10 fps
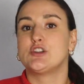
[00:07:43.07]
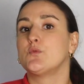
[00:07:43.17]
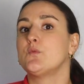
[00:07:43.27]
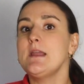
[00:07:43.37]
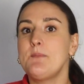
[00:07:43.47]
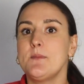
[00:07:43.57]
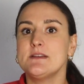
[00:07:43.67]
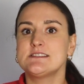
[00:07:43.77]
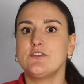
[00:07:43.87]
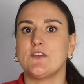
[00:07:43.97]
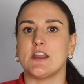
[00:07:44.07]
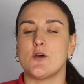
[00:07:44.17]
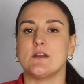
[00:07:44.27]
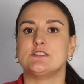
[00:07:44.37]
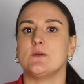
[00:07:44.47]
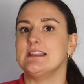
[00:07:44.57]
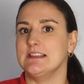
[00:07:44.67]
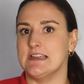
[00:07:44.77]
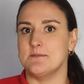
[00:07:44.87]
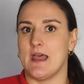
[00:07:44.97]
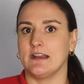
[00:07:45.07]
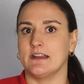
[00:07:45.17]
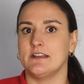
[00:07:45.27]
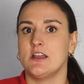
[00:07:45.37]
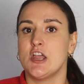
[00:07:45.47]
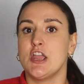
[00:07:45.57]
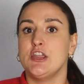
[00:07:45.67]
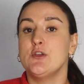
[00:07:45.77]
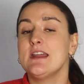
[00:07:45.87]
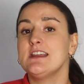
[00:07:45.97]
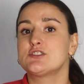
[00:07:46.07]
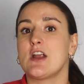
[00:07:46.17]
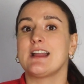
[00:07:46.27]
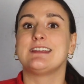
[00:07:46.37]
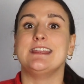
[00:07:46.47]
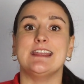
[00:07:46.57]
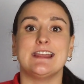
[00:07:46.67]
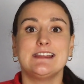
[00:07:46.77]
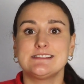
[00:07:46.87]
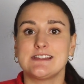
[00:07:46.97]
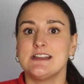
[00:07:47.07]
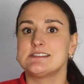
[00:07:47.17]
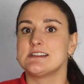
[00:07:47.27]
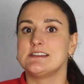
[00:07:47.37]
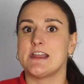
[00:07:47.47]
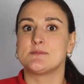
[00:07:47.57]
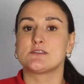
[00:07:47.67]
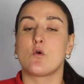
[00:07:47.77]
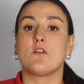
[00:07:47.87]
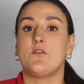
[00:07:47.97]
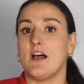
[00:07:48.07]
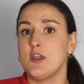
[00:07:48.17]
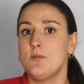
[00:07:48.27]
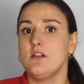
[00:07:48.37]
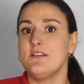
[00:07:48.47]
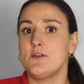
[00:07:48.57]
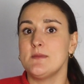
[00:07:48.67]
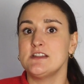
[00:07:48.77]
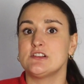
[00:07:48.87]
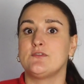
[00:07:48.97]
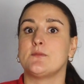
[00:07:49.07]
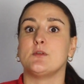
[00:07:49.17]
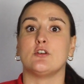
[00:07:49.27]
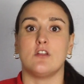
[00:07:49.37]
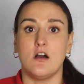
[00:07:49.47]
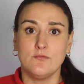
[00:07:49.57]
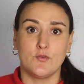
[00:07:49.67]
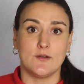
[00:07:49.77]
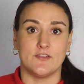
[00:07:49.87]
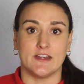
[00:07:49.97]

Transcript: To repurpose your video into a lead magnet, you can extract key insights, tips, or valuable information from your long form